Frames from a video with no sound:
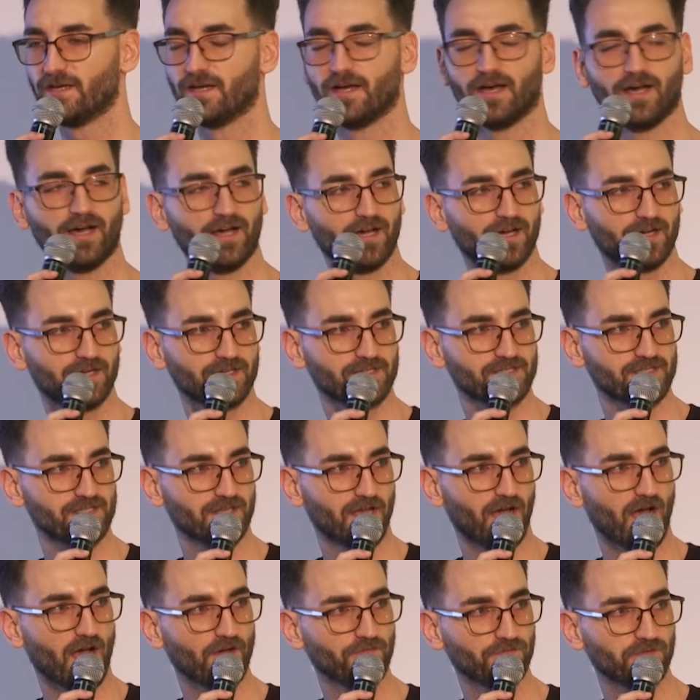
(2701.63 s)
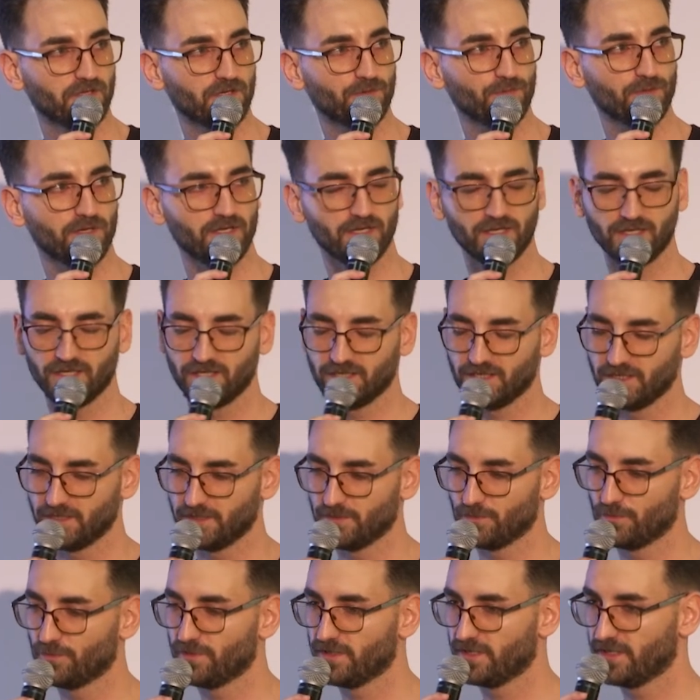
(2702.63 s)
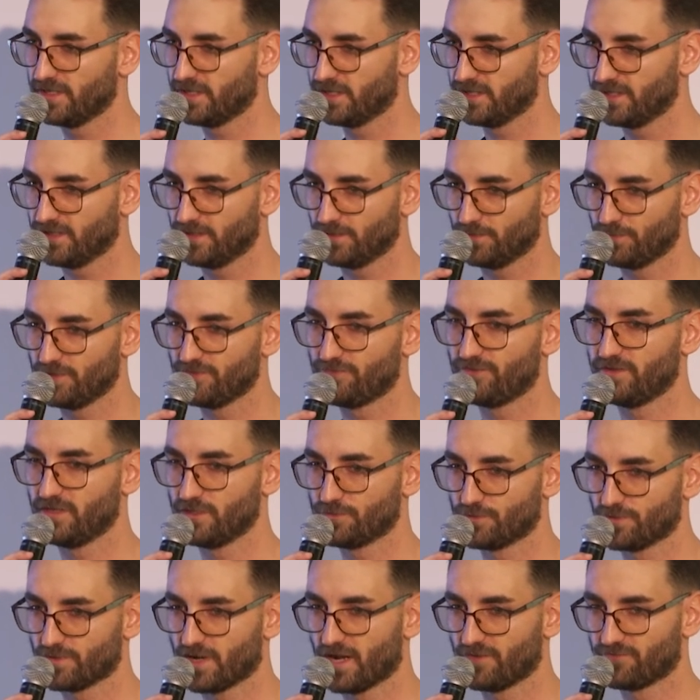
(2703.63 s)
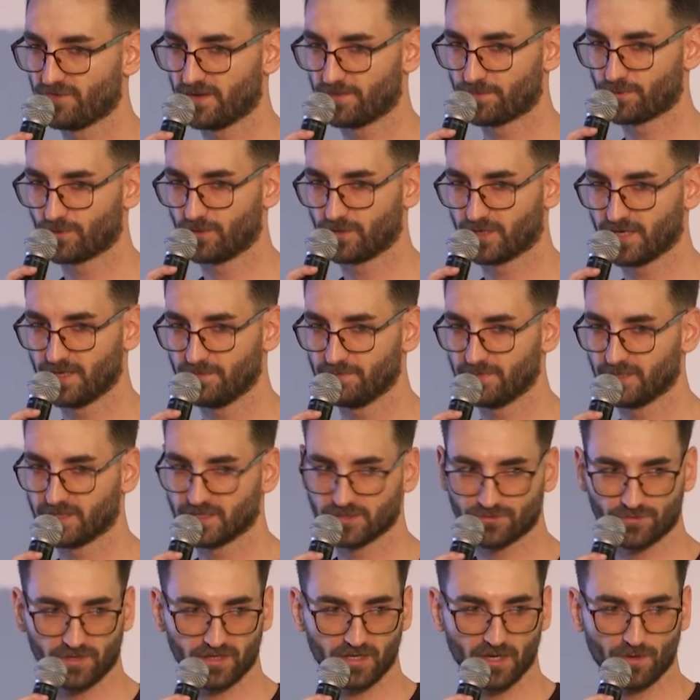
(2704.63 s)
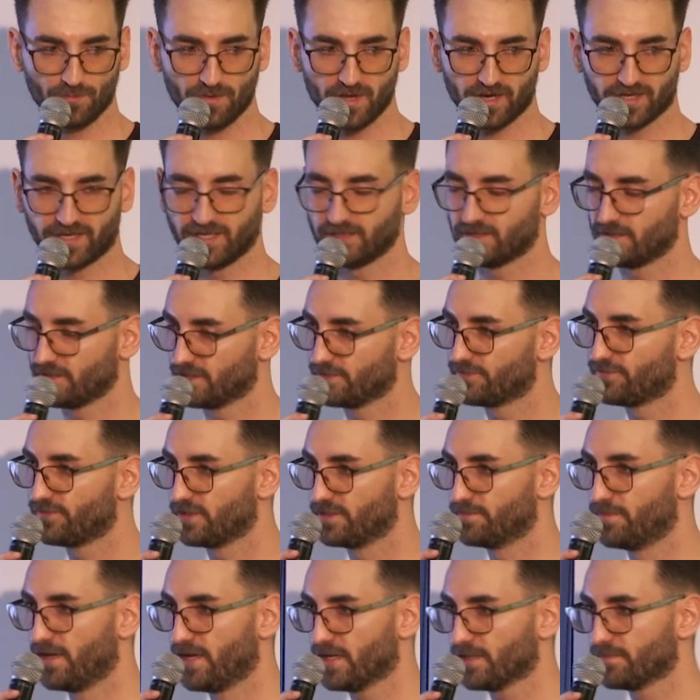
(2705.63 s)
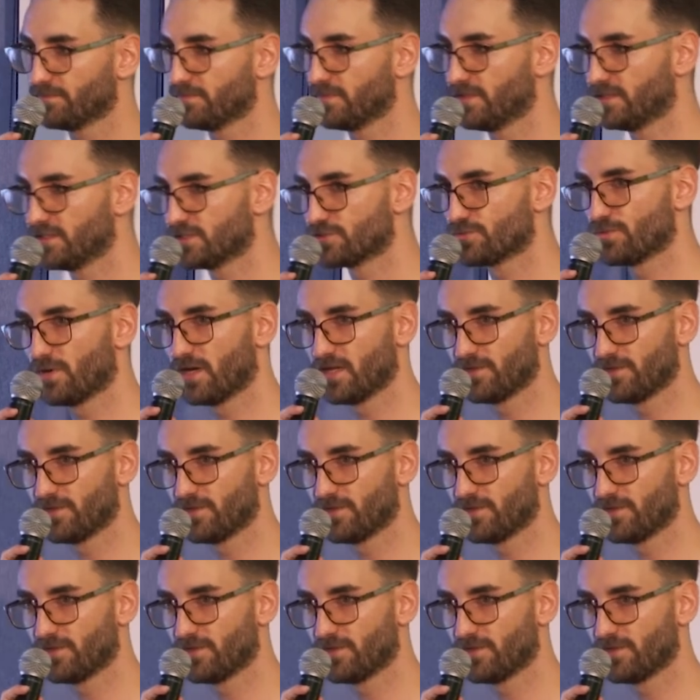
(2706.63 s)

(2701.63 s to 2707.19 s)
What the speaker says: After we finish with alpha program, because right now we are getting feedback, and that's why